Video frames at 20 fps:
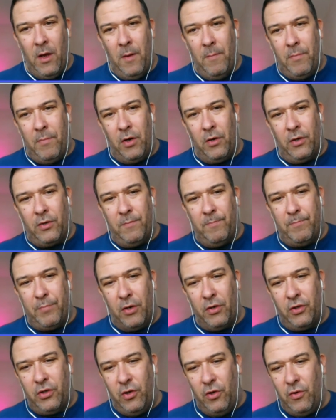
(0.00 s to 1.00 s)

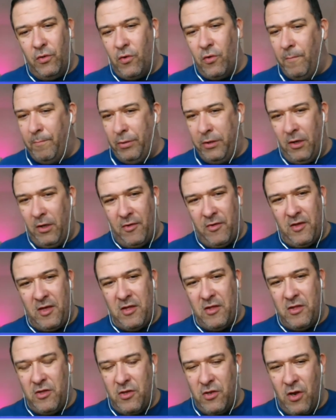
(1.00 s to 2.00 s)
But Google Plus
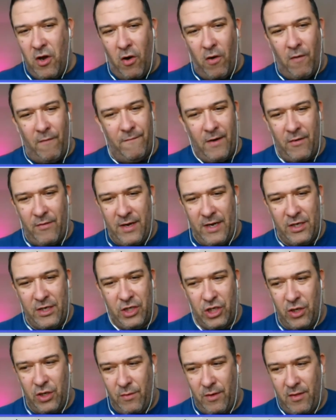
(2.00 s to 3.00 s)
is not very
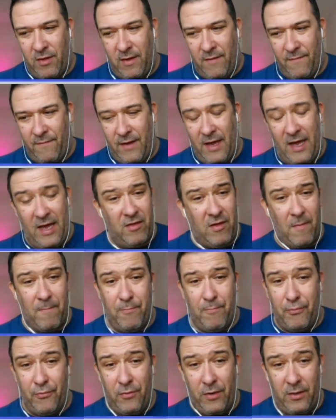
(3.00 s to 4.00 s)
intuitive. It's a
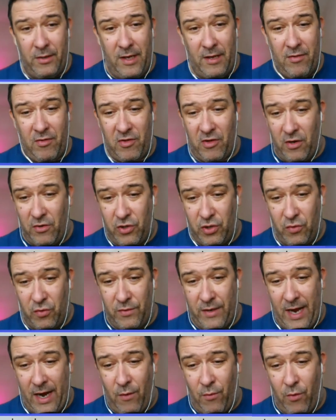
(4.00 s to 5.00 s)
brilliant social
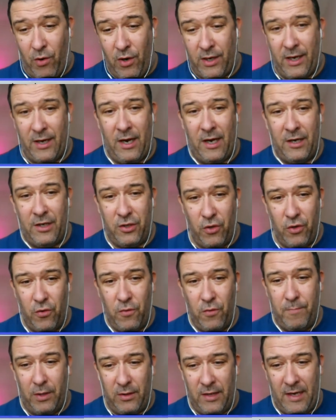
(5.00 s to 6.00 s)
network, and I do
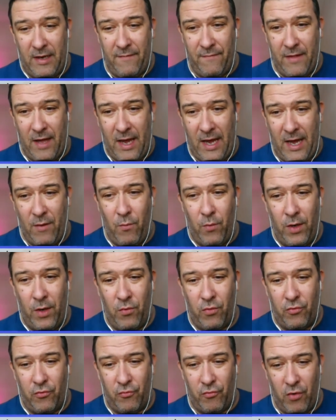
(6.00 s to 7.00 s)
believe that it
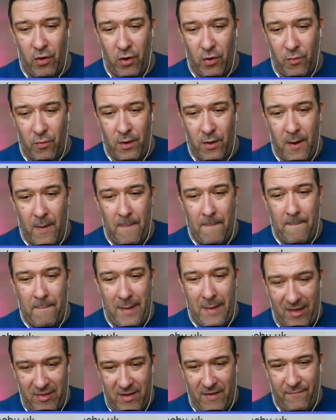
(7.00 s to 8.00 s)
will grow
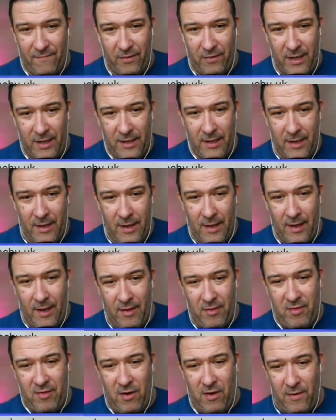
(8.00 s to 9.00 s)
massively
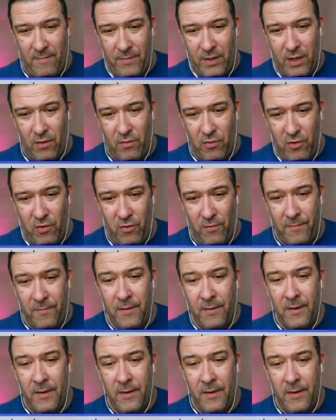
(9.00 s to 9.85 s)
as time goes on.